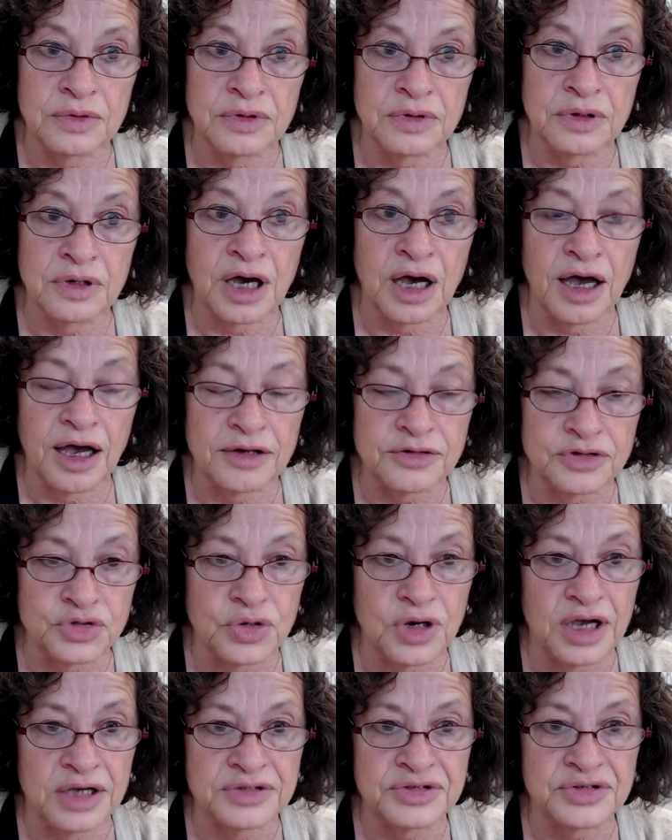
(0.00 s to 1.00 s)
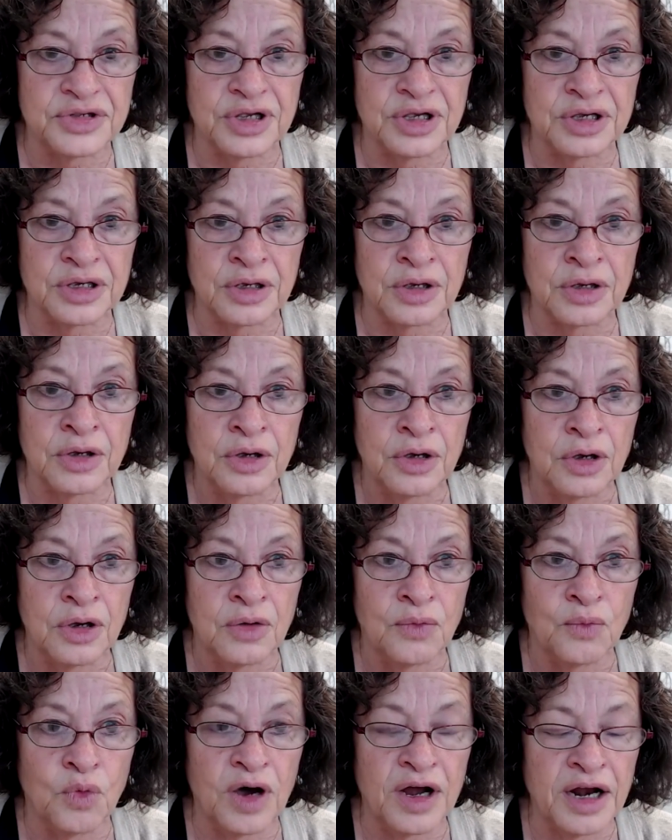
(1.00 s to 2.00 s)
contrasting
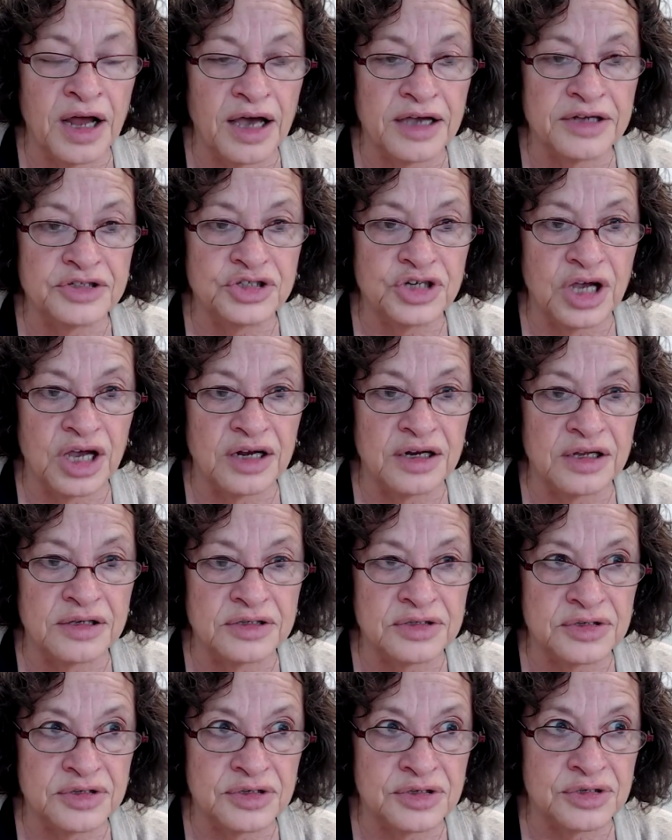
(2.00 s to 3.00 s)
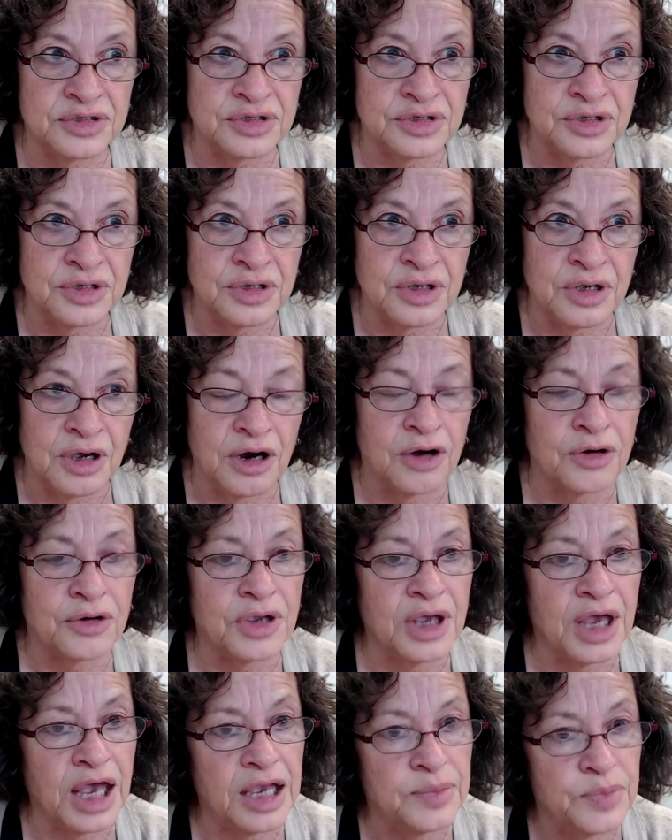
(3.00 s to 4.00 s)
what hygienists are
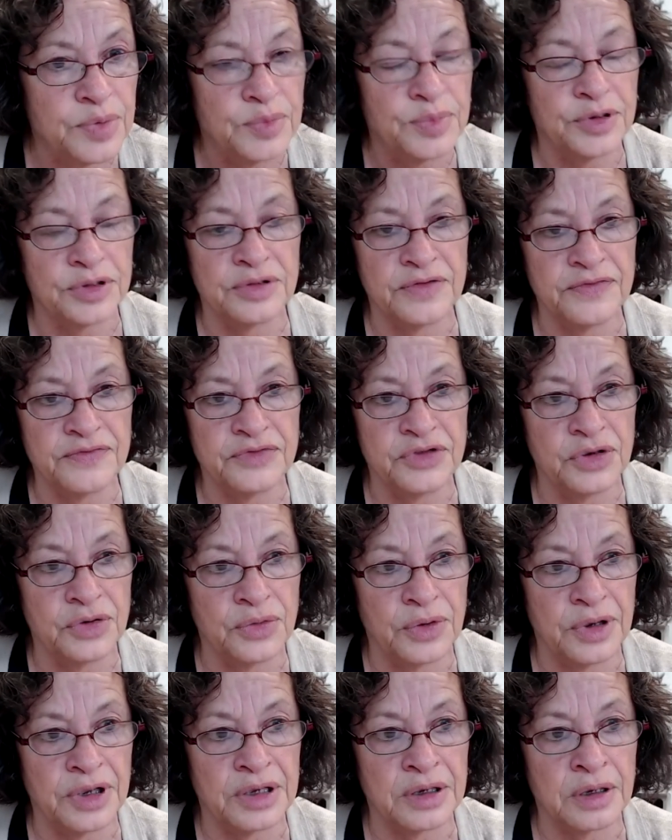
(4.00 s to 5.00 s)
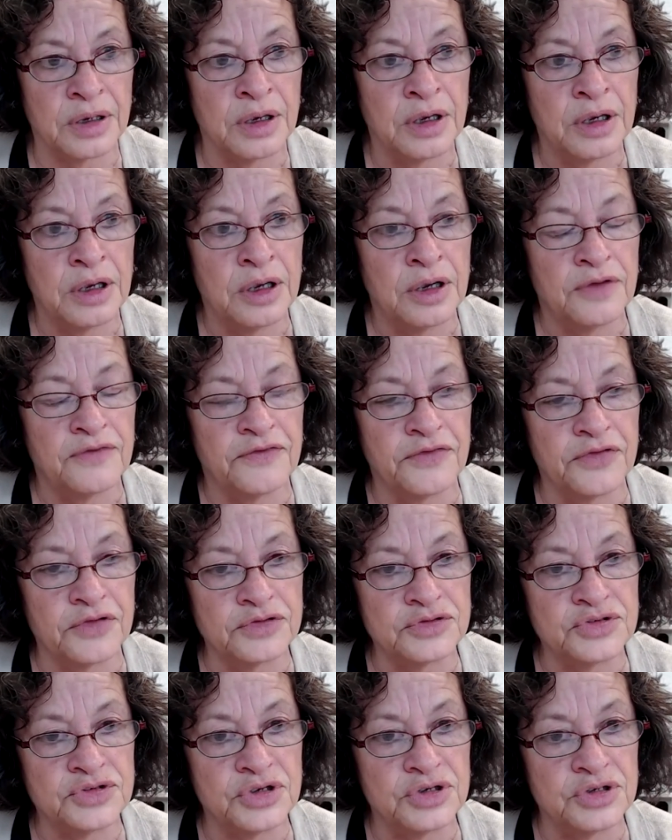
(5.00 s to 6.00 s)
capable of doing
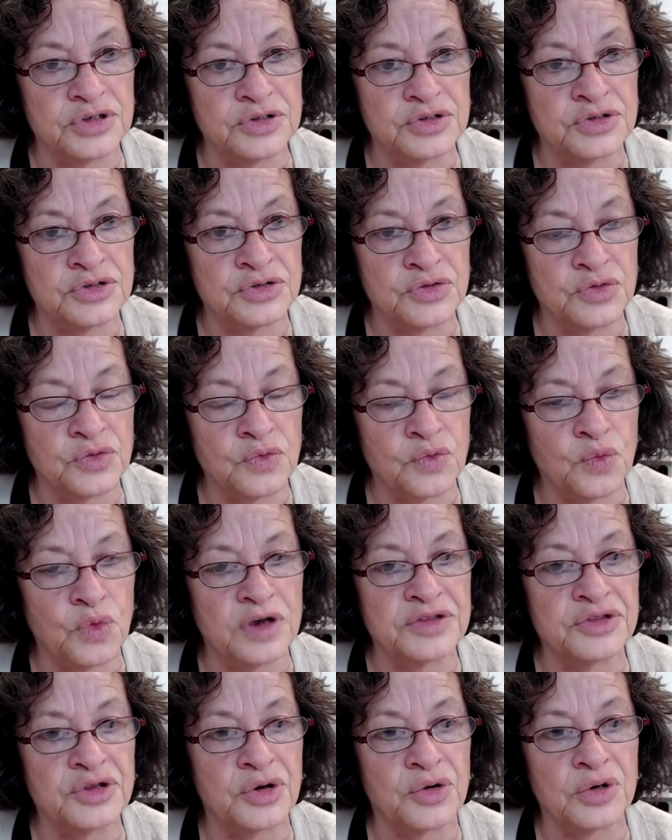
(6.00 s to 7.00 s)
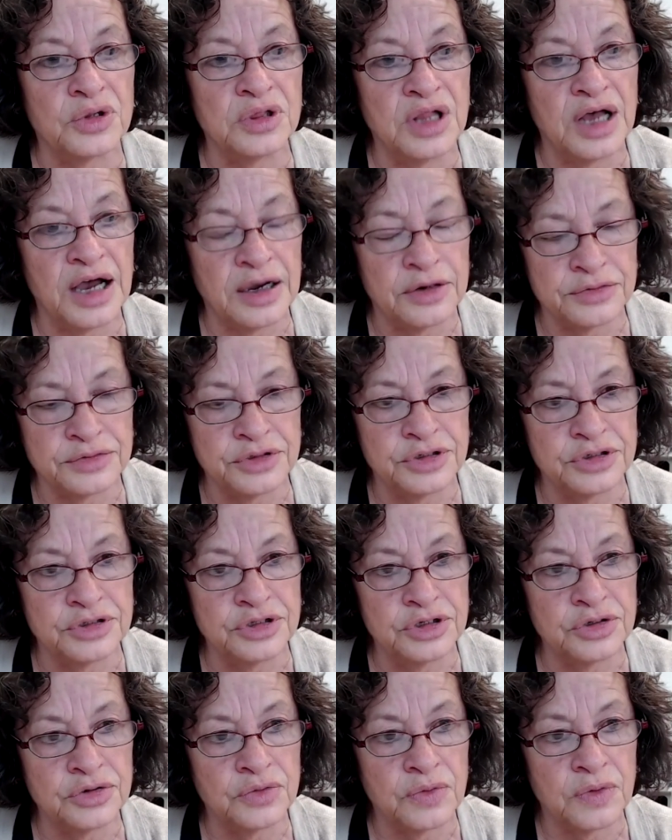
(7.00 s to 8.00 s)
versus what they're allowed to
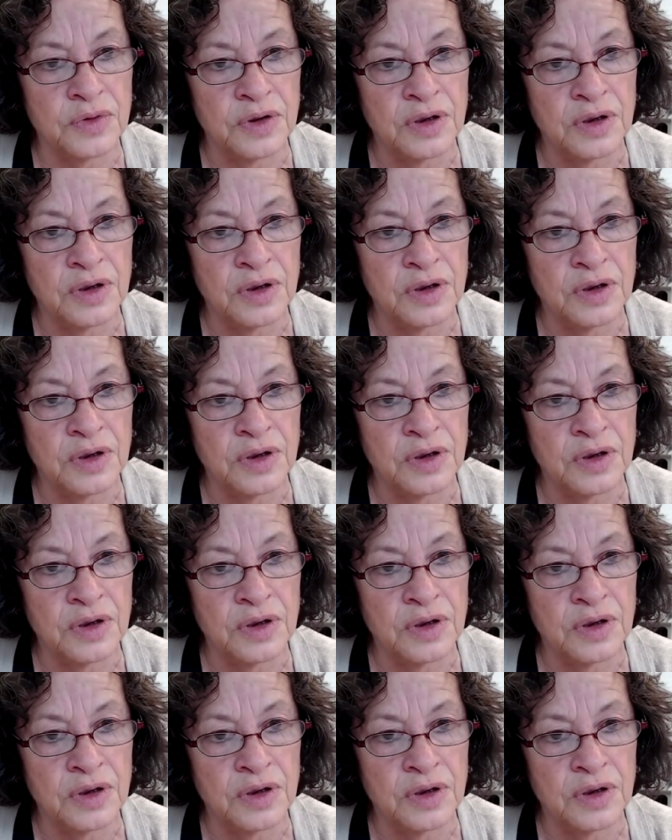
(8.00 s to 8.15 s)
do.